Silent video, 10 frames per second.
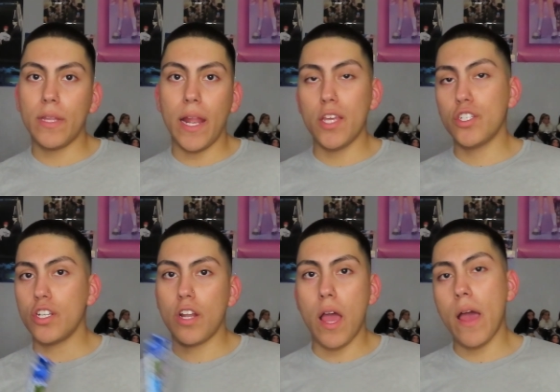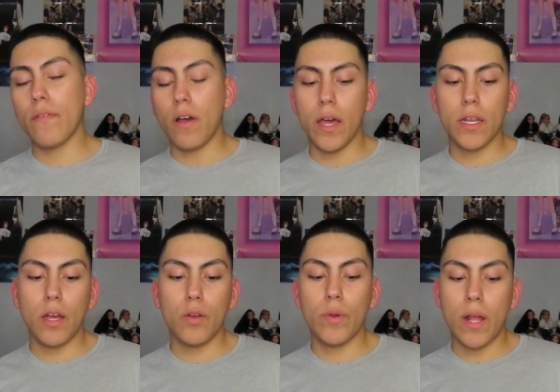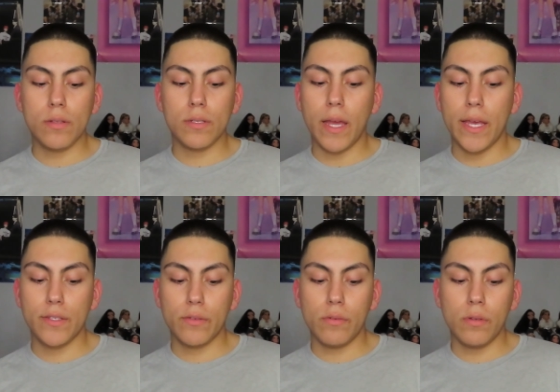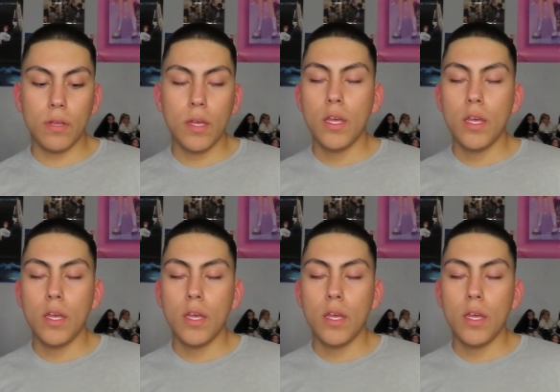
that I should not have gotten on when I was in high school.